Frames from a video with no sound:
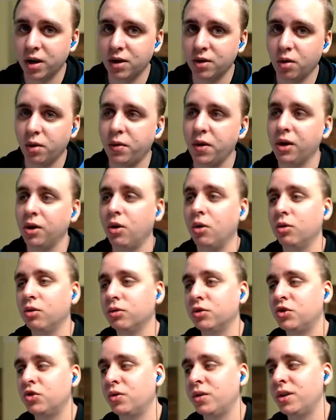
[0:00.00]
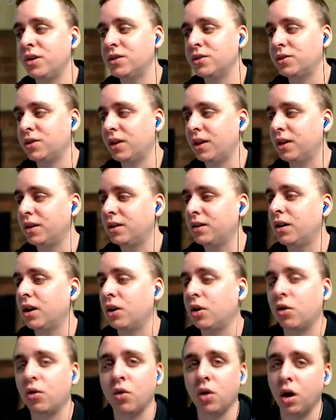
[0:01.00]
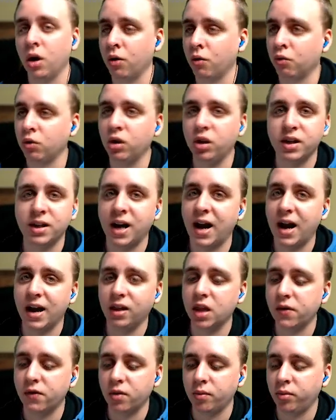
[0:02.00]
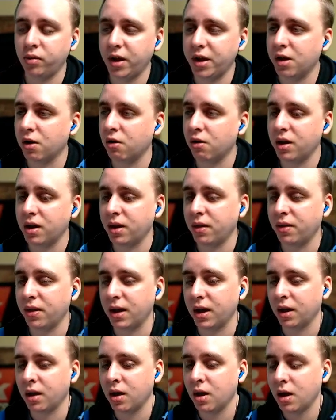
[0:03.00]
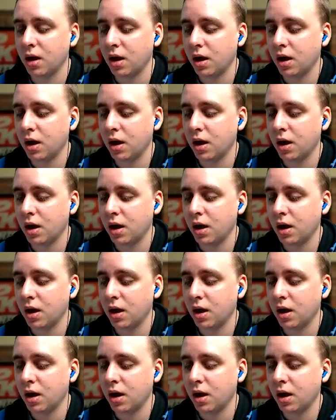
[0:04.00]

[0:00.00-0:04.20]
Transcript: but I don't think Ogletree's like a really high-level player or anything.